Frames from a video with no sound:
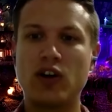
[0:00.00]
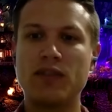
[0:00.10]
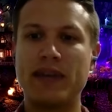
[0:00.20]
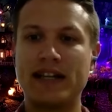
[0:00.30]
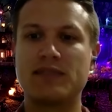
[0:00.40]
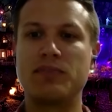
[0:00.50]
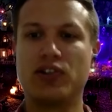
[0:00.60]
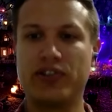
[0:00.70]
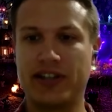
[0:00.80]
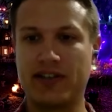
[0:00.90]
one best
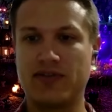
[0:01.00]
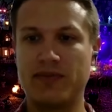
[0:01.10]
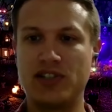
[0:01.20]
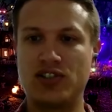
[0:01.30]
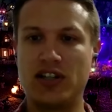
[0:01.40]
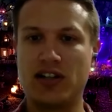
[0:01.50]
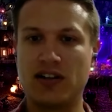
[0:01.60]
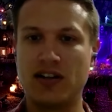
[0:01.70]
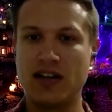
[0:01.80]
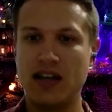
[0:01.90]
building from this
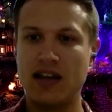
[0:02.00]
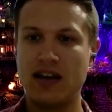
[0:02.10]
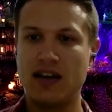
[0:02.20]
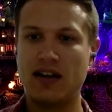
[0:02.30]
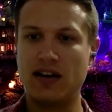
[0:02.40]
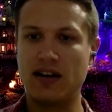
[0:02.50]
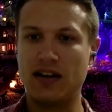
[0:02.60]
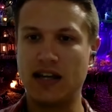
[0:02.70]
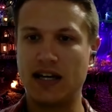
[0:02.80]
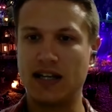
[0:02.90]
year
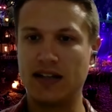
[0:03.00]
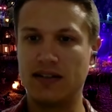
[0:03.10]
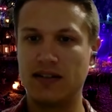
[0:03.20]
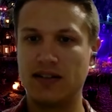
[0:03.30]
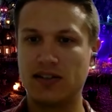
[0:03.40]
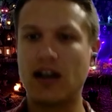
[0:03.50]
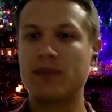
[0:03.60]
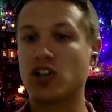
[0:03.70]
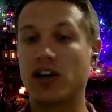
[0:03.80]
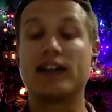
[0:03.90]
and
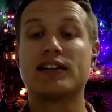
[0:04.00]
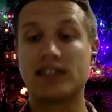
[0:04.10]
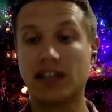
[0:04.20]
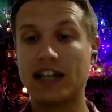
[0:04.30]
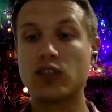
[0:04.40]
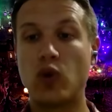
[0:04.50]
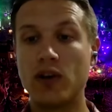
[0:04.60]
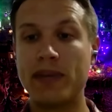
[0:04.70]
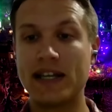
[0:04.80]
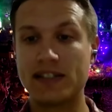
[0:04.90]
I'm sorry, select
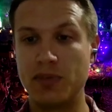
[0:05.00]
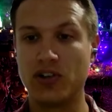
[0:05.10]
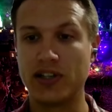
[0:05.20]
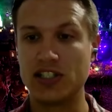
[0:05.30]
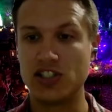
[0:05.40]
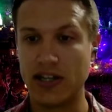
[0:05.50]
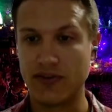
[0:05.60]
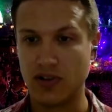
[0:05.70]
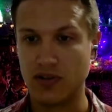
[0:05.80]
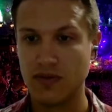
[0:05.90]
one best building in
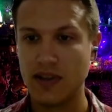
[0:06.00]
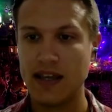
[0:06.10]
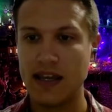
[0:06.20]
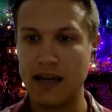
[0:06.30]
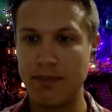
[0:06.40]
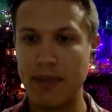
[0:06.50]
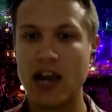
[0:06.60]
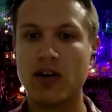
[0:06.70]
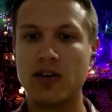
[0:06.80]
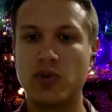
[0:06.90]
general and
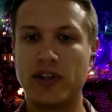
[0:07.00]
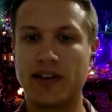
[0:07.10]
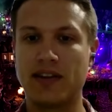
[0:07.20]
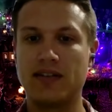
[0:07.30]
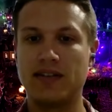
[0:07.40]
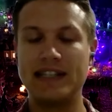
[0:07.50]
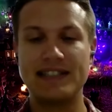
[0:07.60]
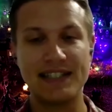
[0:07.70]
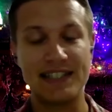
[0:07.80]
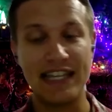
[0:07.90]
pair it with he
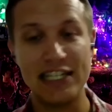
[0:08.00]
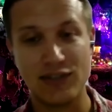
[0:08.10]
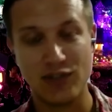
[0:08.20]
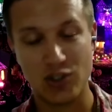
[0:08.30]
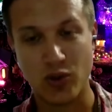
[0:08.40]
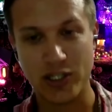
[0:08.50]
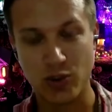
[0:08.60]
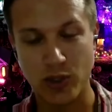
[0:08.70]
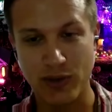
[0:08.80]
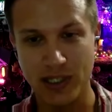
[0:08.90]
says each of the
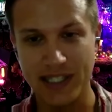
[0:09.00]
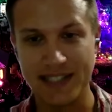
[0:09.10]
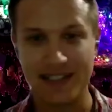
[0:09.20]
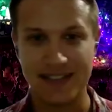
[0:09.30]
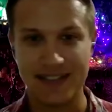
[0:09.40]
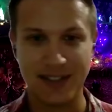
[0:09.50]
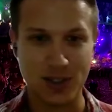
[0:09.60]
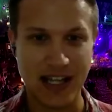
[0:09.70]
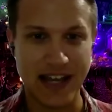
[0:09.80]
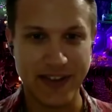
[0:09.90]
2020 releases.
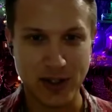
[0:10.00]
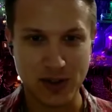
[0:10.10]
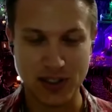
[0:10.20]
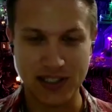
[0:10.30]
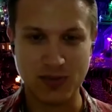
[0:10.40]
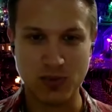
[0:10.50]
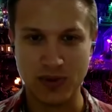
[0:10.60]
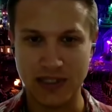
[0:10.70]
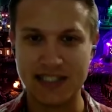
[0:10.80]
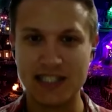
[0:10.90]
There's a lot there, so let's
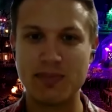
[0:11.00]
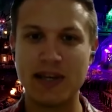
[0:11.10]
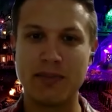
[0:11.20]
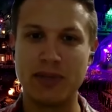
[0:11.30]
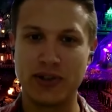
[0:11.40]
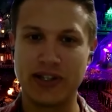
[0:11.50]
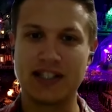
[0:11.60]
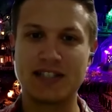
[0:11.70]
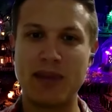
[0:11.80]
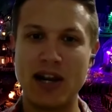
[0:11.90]
let's each pick a building.
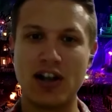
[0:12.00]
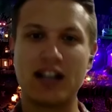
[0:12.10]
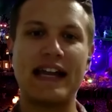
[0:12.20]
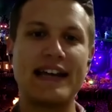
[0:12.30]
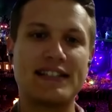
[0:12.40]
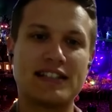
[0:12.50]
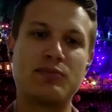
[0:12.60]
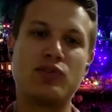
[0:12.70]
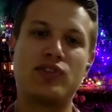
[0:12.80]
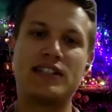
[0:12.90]
Let's pair a classic
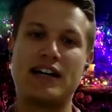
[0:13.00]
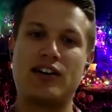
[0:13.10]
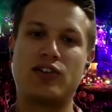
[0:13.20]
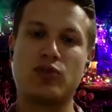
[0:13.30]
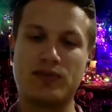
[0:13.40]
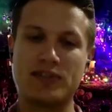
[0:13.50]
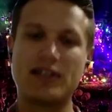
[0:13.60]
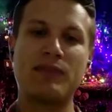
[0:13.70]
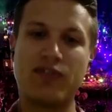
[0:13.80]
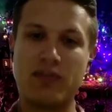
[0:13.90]
Spooky Town or
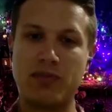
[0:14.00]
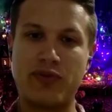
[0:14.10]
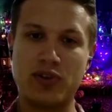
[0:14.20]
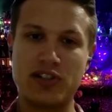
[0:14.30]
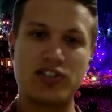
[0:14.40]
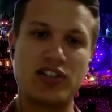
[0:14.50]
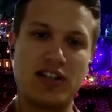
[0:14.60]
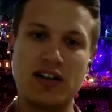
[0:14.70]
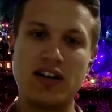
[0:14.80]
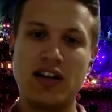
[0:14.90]
something from before this year